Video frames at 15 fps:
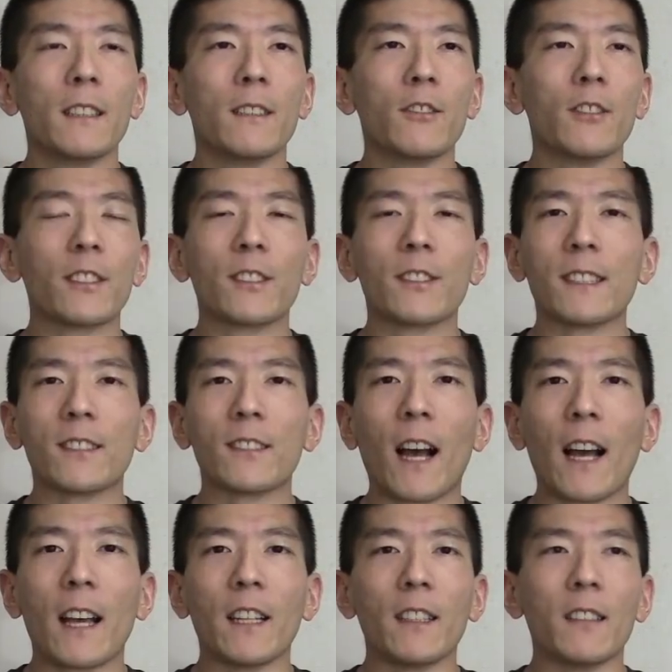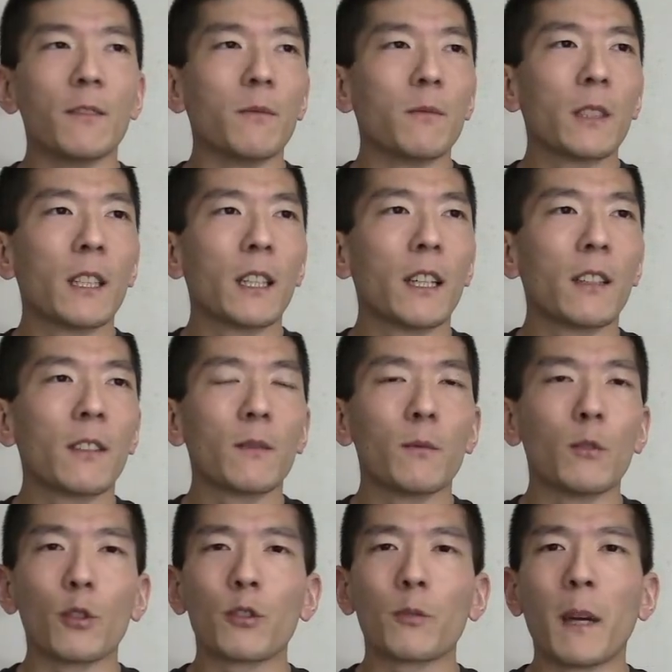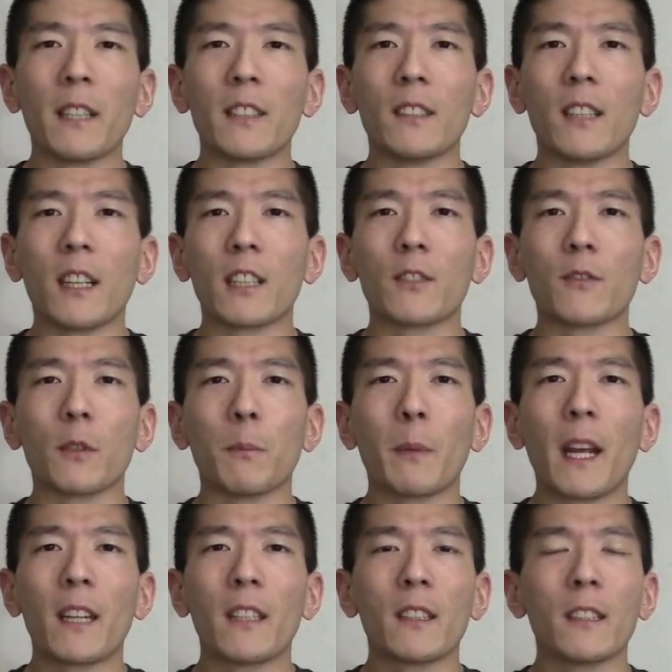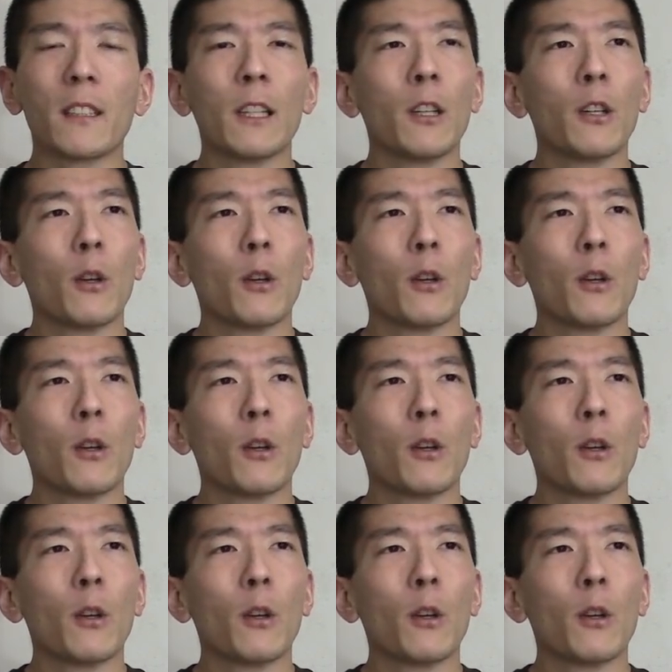just decided, eh, no spicy nuggets for the panda,